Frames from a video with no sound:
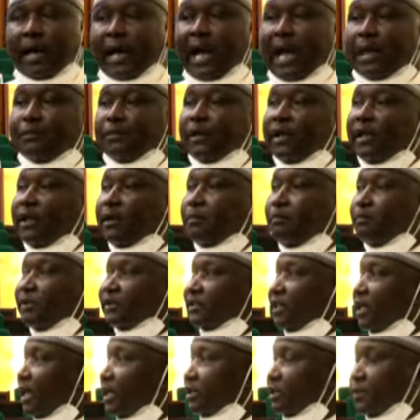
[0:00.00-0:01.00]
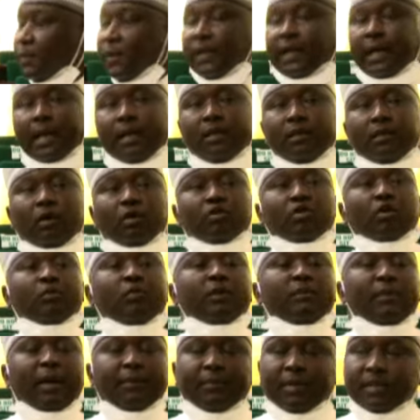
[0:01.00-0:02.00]
I believe, Mr. Speaker,
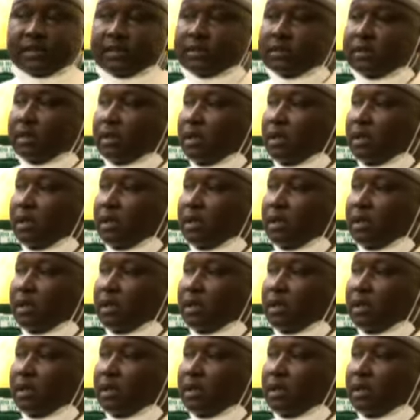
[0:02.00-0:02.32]
honorable members,